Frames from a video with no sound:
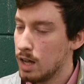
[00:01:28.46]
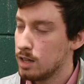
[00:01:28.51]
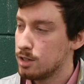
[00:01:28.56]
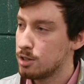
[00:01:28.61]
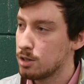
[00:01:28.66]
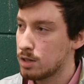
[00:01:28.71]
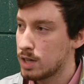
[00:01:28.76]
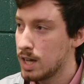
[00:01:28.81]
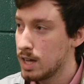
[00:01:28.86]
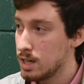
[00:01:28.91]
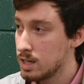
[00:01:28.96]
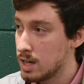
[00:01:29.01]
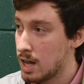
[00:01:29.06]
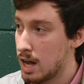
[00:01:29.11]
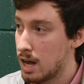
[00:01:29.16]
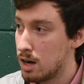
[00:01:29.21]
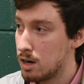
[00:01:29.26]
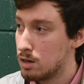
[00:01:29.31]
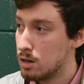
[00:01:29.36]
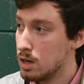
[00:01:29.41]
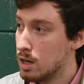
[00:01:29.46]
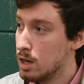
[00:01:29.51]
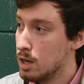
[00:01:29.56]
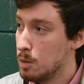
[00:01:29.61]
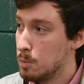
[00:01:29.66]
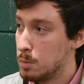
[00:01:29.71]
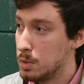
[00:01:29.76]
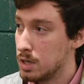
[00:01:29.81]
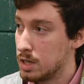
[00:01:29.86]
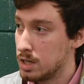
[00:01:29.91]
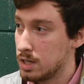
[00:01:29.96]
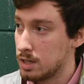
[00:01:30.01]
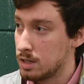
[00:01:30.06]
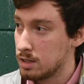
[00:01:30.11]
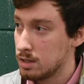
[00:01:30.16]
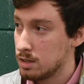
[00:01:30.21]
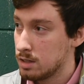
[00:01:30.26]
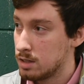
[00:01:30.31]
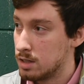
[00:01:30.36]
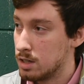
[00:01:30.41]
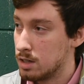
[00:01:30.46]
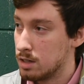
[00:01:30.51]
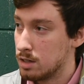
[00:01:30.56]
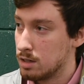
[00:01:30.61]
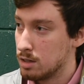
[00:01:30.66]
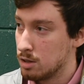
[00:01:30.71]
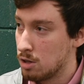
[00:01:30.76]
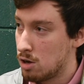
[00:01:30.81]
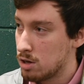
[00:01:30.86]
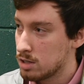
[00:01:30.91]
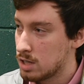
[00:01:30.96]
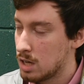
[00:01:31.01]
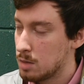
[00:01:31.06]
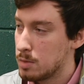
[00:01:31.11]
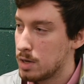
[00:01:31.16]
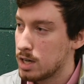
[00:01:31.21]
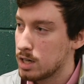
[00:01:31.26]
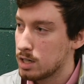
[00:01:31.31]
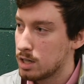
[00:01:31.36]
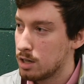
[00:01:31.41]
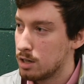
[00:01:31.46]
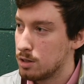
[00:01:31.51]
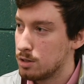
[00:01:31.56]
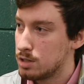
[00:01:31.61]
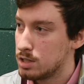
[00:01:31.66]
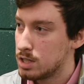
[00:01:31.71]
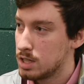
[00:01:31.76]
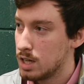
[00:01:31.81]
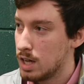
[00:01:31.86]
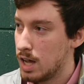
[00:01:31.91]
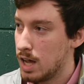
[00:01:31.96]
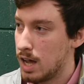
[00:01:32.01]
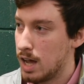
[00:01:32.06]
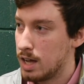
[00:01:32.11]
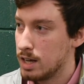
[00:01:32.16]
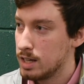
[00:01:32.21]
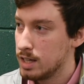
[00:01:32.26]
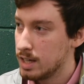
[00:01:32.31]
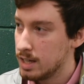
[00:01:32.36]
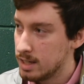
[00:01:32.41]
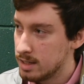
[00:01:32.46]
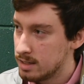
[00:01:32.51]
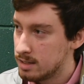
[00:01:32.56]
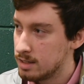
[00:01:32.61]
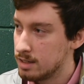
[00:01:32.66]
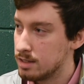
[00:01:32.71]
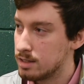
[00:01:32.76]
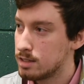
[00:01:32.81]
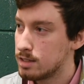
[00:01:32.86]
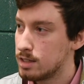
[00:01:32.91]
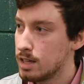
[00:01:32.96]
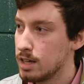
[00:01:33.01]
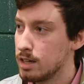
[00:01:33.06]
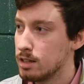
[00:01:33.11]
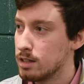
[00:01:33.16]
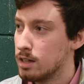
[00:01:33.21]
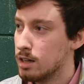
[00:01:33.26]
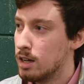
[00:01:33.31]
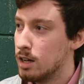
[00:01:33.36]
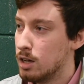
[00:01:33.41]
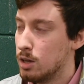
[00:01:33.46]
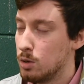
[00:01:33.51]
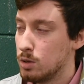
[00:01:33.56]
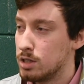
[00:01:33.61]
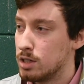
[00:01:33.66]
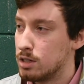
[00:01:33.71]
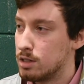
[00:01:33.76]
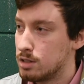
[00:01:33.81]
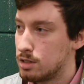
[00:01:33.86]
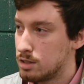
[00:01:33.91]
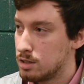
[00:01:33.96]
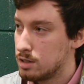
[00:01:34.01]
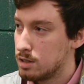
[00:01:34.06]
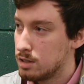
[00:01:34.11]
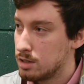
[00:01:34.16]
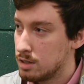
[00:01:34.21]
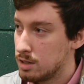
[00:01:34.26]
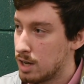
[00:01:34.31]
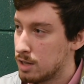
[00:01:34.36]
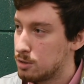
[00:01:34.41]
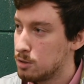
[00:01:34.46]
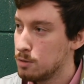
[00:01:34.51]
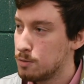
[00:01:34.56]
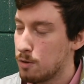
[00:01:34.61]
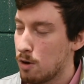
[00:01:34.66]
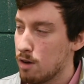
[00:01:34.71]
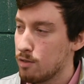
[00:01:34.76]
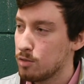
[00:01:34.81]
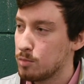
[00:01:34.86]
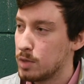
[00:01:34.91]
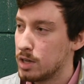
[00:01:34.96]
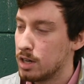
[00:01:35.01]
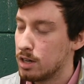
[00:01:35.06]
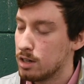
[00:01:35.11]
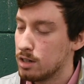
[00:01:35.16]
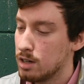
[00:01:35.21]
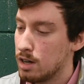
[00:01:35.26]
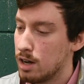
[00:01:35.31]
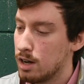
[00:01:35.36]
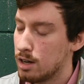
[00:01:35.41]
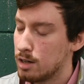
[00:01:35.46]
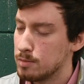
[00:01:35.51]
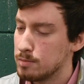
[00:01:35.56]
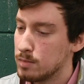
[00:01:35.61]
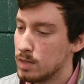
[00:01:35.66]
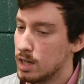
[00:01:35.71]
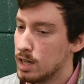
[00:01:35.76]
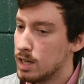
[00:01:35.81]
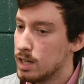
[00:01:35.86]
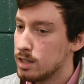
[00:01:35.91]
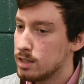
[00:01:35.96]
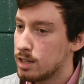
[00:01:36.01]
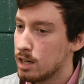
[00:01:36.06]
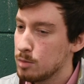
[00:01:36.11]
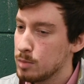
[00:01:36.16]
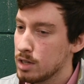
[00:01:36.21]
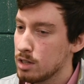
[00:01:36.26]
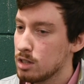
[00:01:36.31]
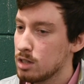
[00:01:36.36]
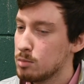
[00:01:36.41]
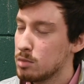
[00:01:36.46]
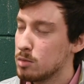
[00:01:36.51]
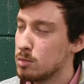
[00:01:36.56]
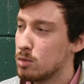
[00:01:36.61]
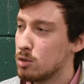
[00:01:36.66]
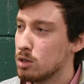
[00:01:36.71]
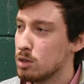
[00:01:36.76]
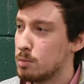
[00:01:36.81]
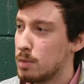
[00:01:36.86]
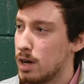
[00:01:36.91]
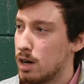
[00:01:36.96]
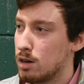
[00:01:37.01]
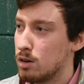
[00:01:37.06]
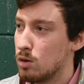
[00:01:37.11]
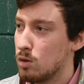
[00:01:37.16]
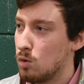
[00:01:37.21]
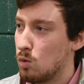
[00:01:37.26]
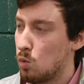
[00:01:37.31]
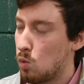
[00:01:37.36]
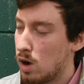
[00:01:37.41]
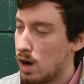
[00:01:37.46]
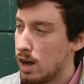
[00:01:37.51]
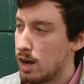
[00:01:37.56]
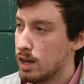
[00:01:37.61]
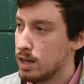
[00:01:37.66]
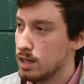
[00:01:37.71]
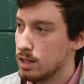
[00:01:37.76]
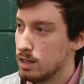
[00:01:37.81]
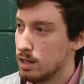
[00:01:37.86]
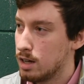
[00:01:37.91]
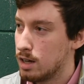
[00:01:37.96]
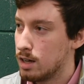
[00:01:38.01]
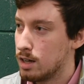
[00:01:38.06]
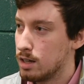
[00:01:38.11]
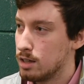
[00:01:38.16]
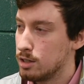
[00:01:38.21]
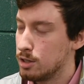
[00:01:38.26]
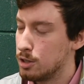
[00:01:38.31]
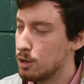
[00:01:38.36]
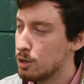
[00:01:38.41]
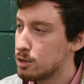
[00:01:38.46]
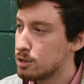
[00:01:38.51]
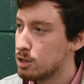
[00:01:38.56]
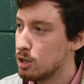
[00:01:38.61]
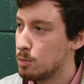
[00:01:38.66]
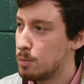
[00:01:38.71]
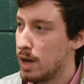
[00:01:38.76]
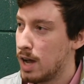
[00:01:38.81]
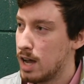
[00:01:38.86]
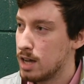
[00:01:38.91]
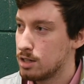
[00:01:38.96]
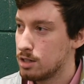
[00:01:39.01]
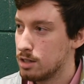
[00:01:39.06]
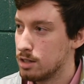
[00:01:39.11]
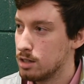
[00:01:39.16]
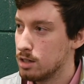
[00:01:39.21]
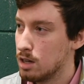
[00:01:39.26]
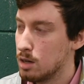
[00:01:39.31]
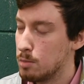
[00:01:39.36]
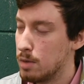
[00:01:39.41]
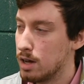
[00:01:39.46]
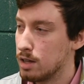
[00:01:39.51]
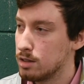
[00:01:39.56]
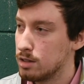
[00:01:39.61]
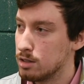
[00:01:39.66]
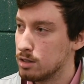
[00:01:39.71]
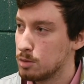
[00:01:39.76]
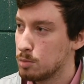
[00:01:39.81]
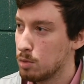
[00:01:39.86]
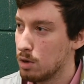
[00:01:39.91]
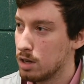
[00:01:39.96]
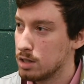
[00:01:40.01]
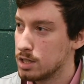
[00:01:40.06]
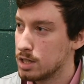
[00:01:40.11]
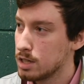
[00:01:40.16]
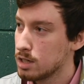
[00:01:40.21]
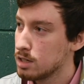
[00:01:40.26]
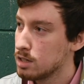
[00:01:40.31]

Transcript: So Kay Yao being the longtime head coach at NC State, which is not too far from here. Tell me a little bit more about why you're so passionate about this project.